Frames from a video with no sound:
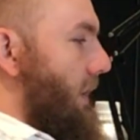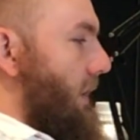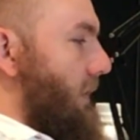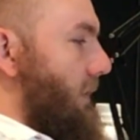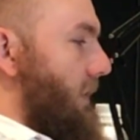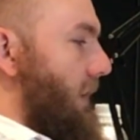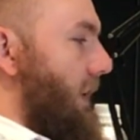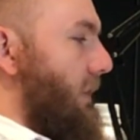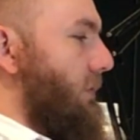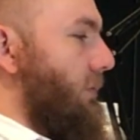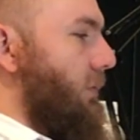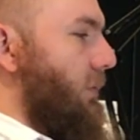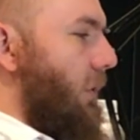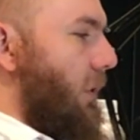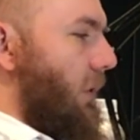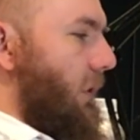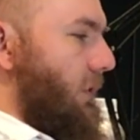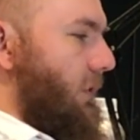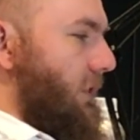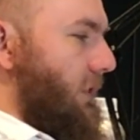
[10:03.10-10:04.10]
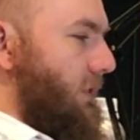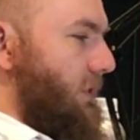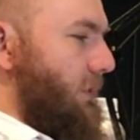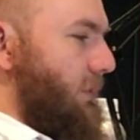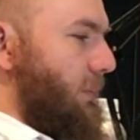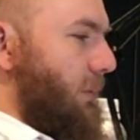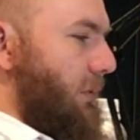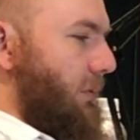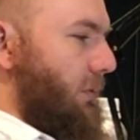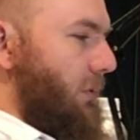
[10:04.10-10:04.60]
Therefore, this
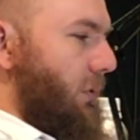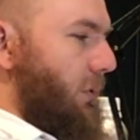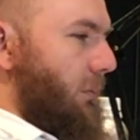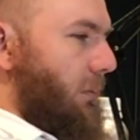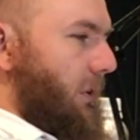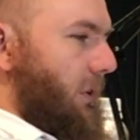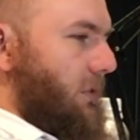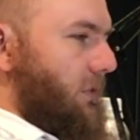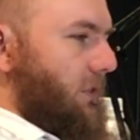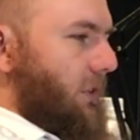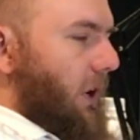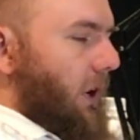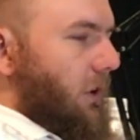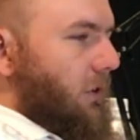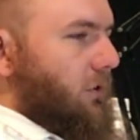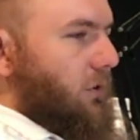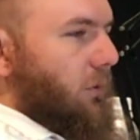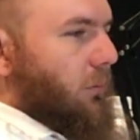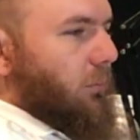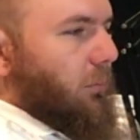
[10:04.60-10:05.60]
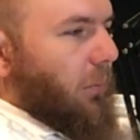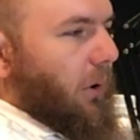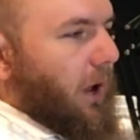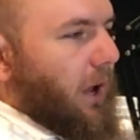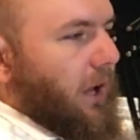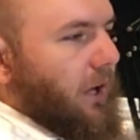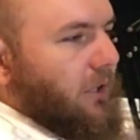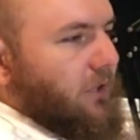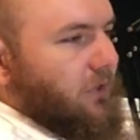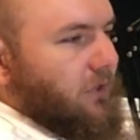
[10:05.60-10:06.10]
perfume is also
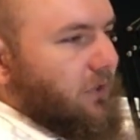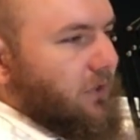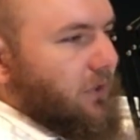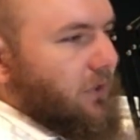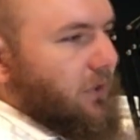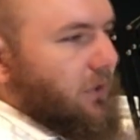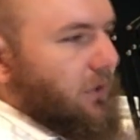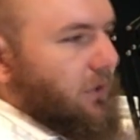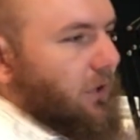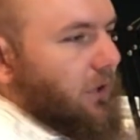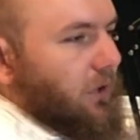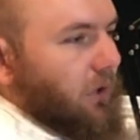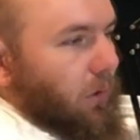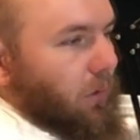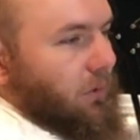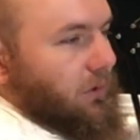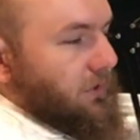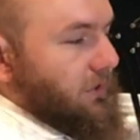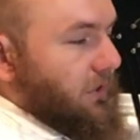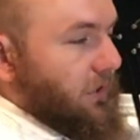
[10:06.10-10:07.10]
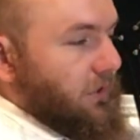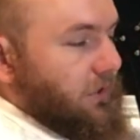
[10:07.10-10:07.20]
priced the lowest.